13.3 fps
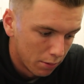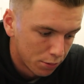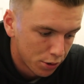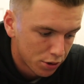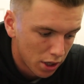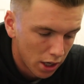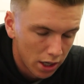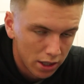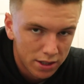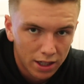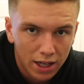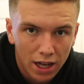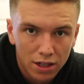just
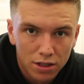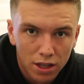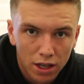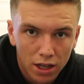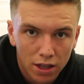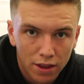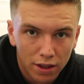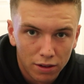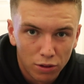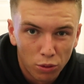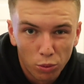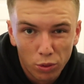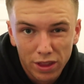to catch the
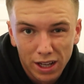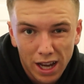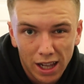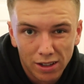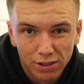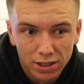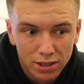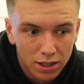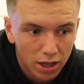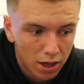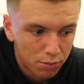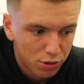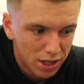up with the calories,
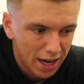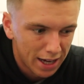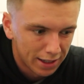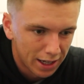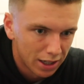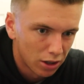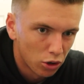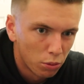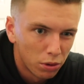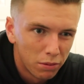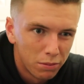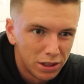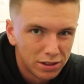and just add like a
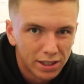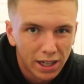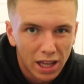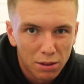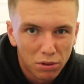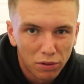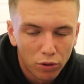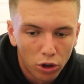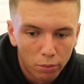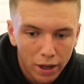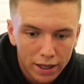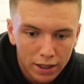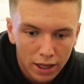couple of meals together before
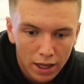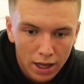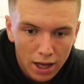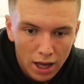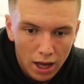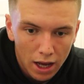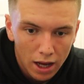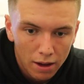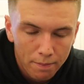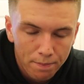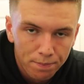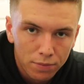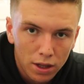bed.
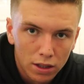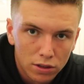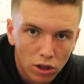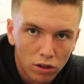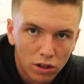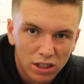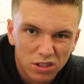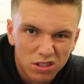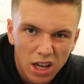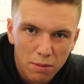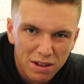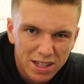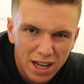As long as I just
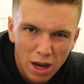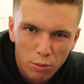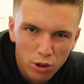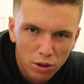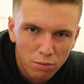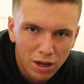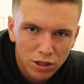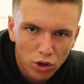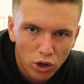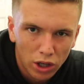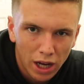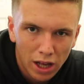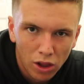take my time with them, make sure
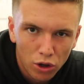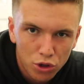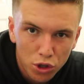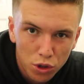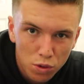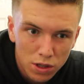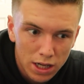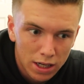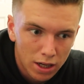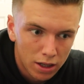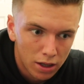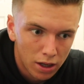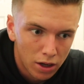I get a lot of chews in,
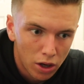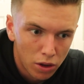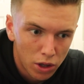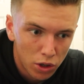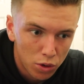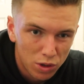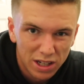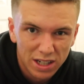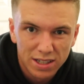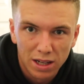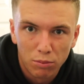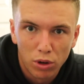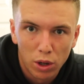and then they usually
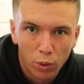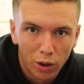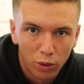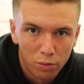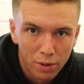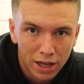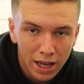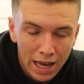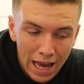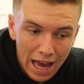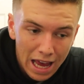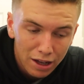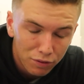sit pretty well with me.
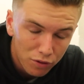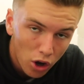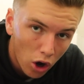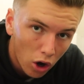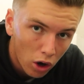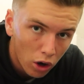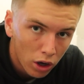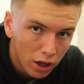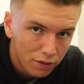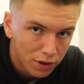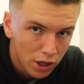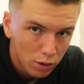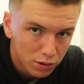If not,
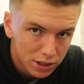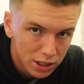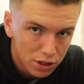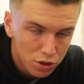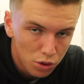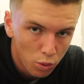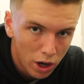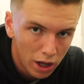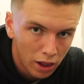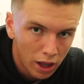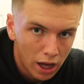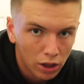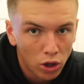if they don't sit too
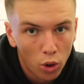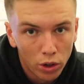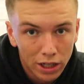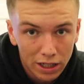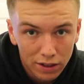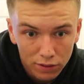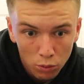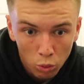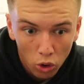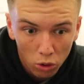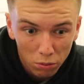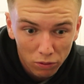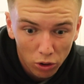well, I'll go on an evening
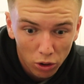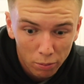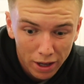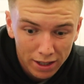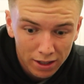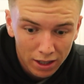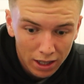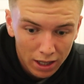walk before bed,